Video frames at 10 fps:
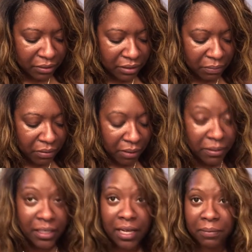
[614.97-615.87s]
this could
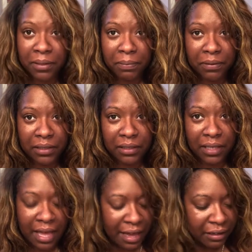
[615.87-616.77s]
probably come
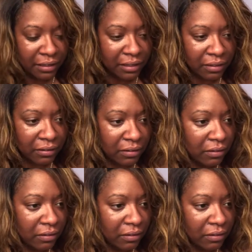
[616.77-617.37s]
completely out of here.